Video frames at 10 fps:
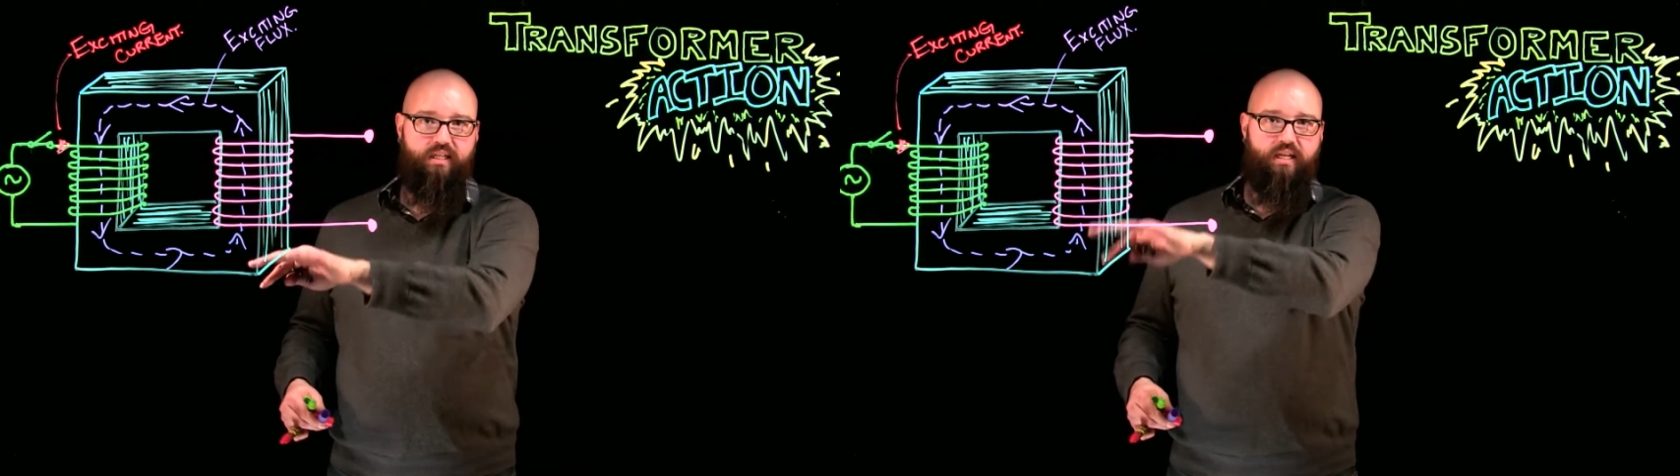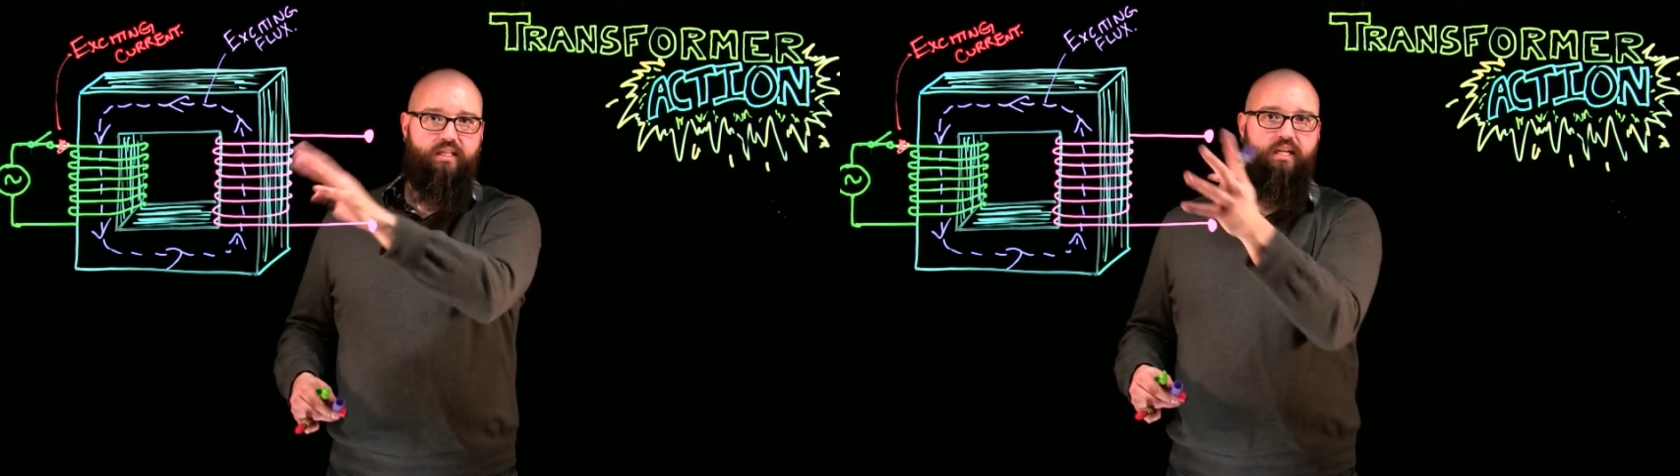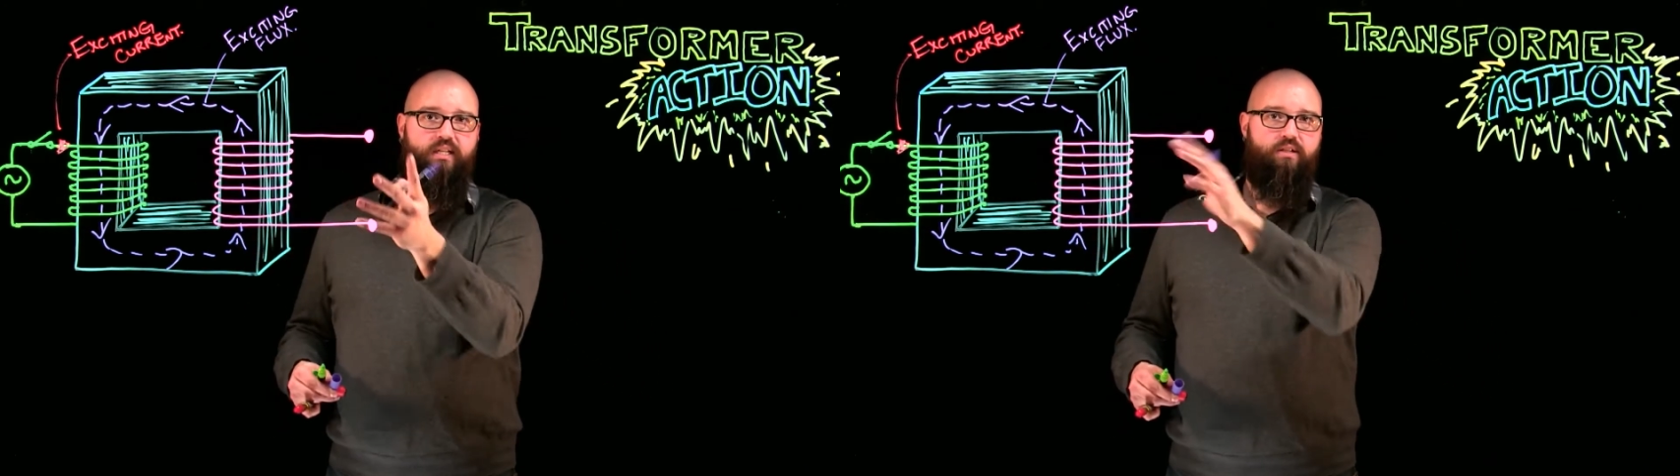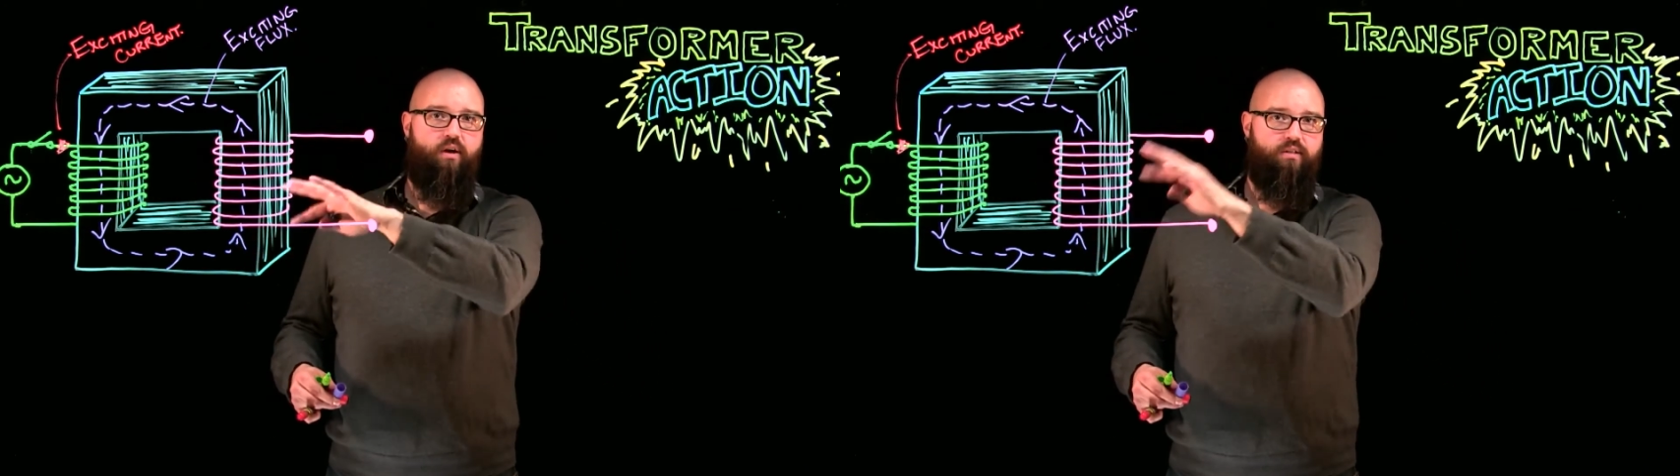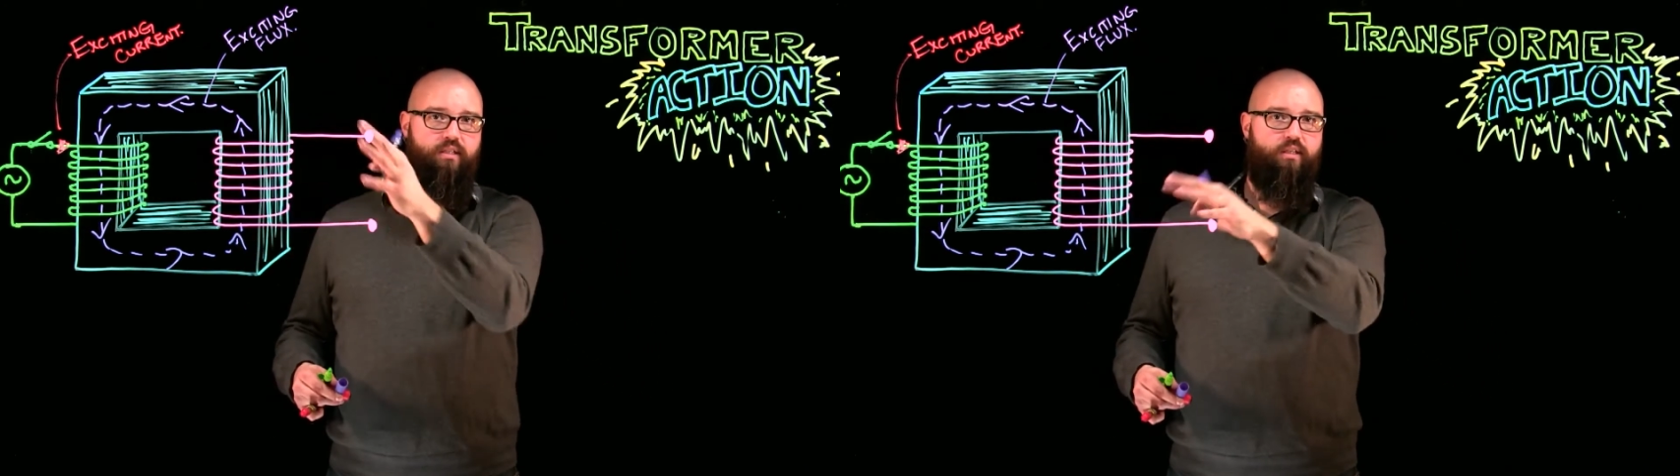A C, it's
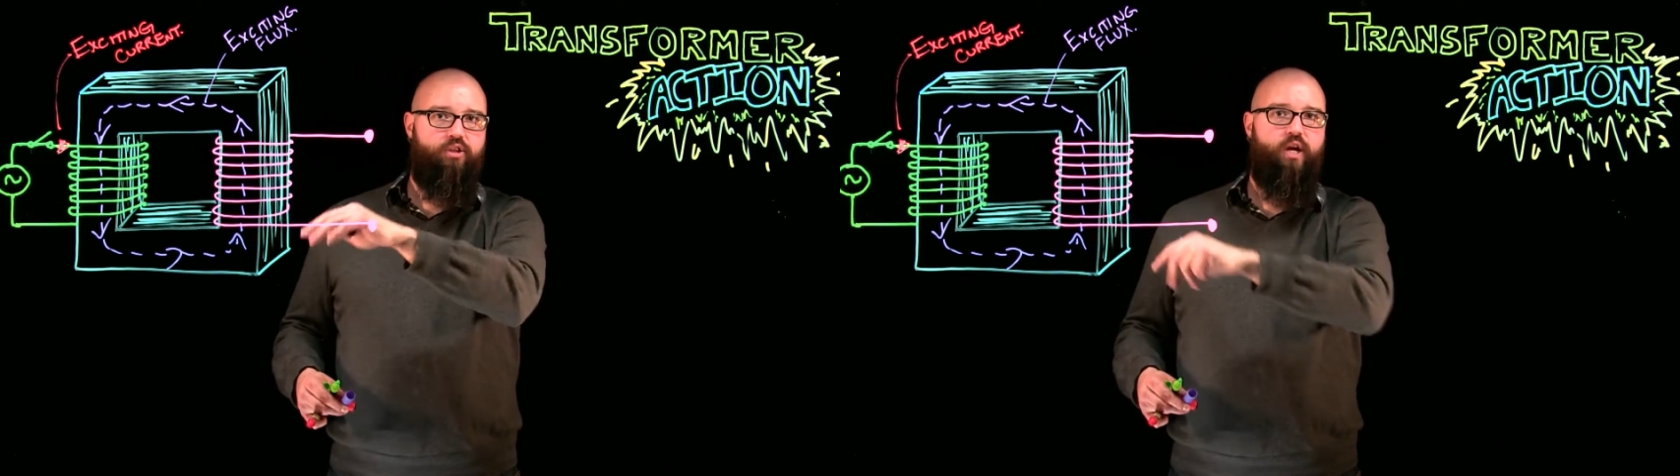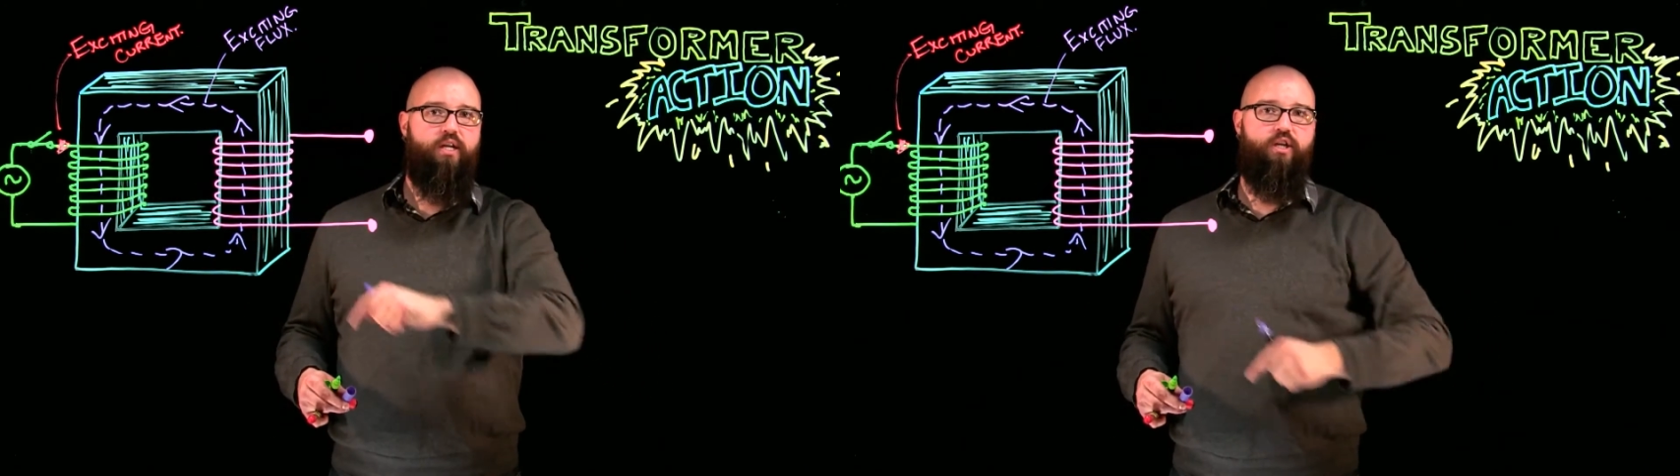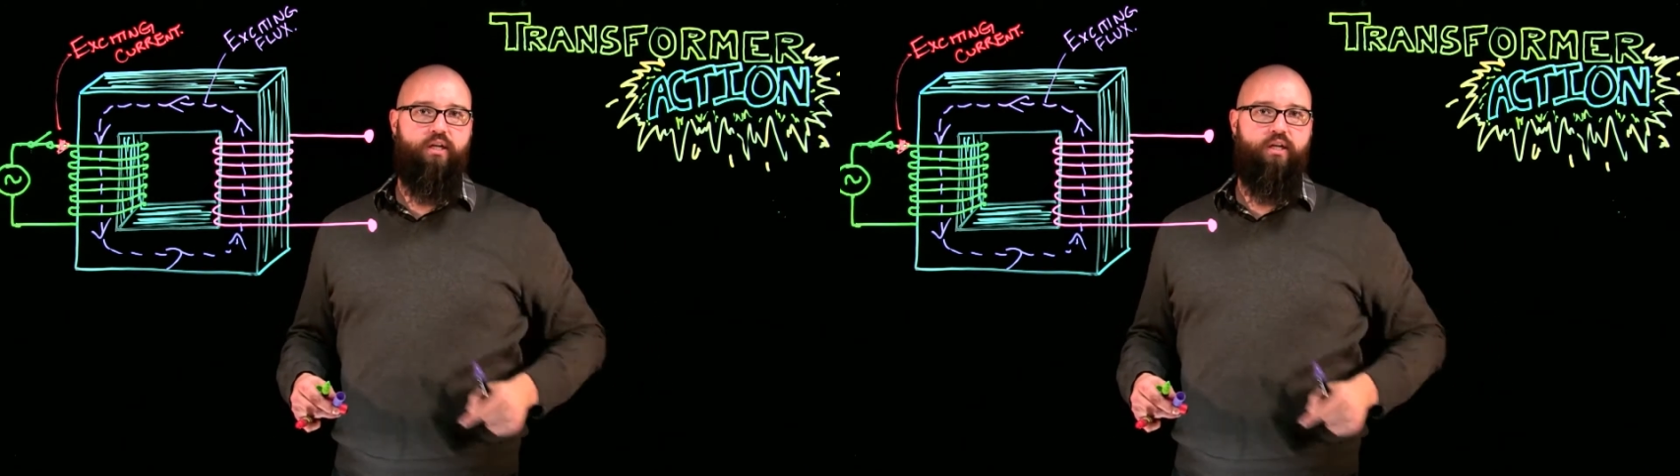constantly changing.